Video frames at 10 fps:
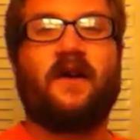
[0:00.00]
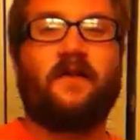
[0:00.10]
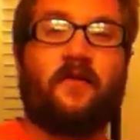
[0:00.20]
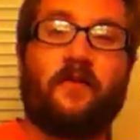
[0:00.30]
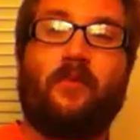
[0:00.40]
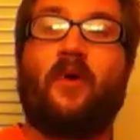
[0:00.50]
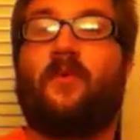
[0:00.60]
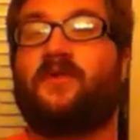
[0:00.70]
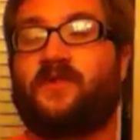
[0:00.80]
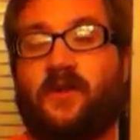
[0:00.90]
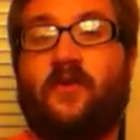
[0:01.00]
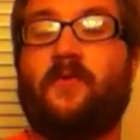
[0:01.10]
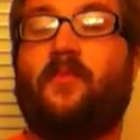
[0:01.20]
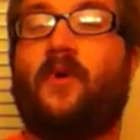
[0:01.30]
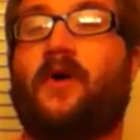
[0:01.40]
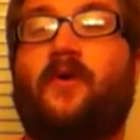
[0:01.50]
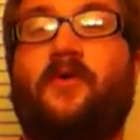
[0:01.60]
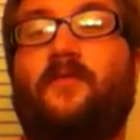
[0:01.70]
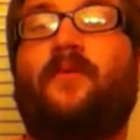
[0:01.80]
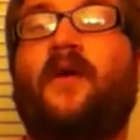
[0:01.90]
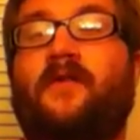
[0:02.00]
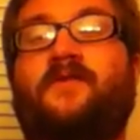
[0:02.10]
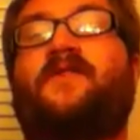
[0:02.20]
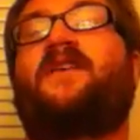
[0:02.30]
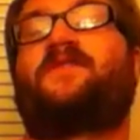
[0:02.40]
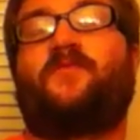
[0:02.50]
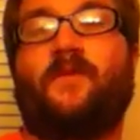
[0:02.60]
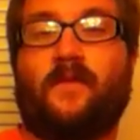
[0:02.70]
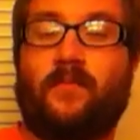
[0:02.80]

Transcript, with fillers: and the little boy, which is the little boy, her little brother is actually one of